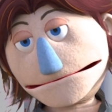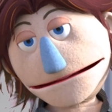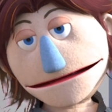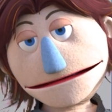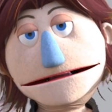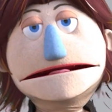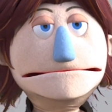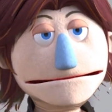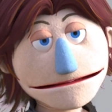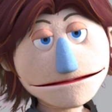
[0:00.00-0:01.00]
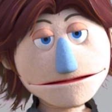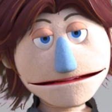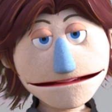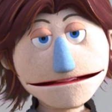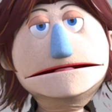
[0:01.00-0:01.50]
muscle and bone are
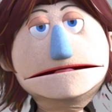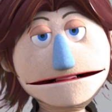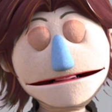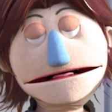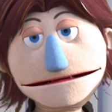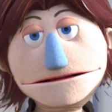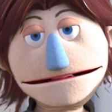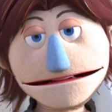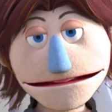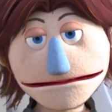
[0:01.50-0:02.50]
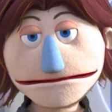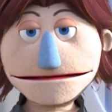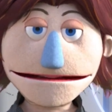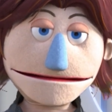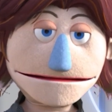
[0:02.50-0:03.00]
not elastic enough
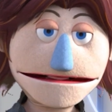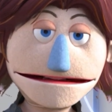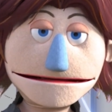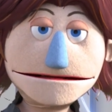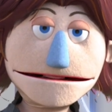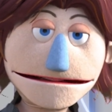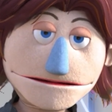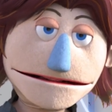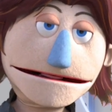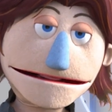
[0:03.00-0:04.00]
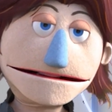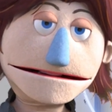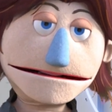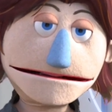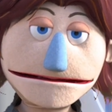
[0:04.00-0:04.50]
to stretch like rubber.
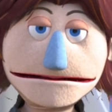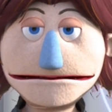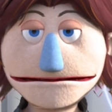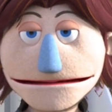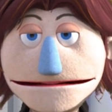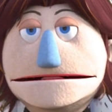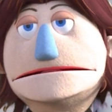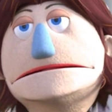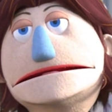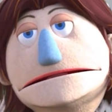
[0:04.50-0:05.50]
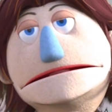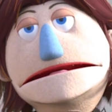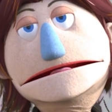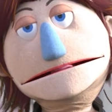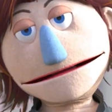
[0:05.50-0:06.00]
For Reed to
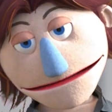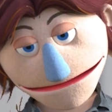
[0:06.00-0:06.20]
stretch,